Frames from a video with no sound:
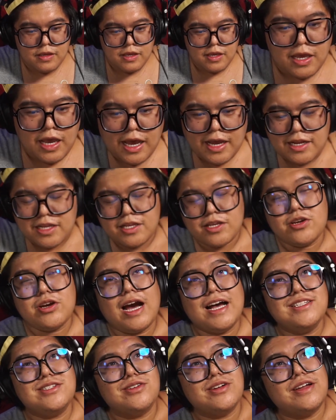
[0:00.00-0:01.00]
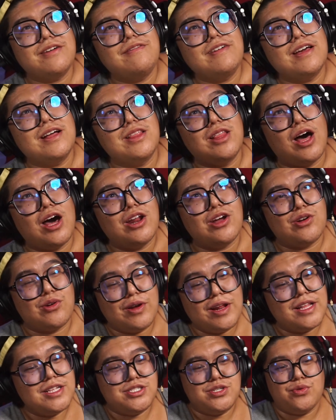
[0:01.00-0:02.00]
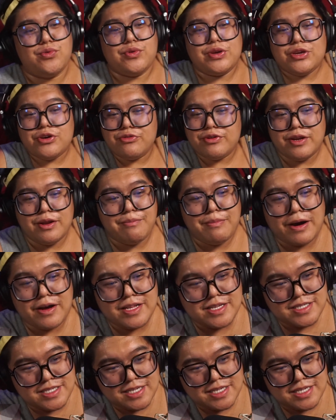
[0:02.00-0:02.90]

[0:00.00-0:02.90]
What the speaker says: And you guys are giving a lot of credit to Ryuin about his